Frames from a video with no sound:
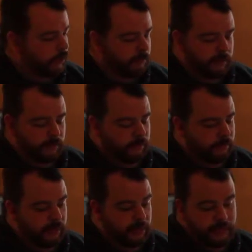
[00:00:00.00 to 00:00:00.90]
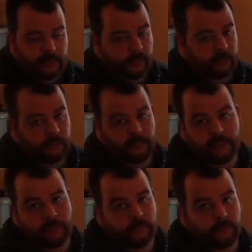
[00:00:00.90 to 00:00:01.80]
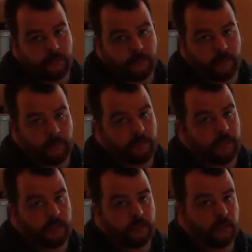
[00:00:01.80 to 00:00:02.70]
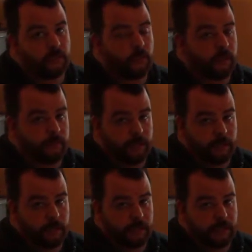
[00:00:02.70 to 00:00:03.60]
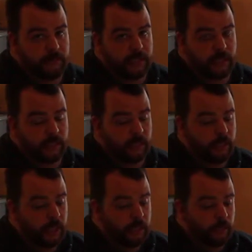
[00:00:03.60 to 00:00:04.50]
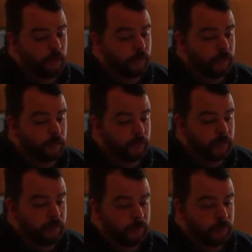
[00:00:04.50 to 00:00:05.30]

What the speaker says: But realistically, these are simple. I mean, they took 20 minutes to make. The only really work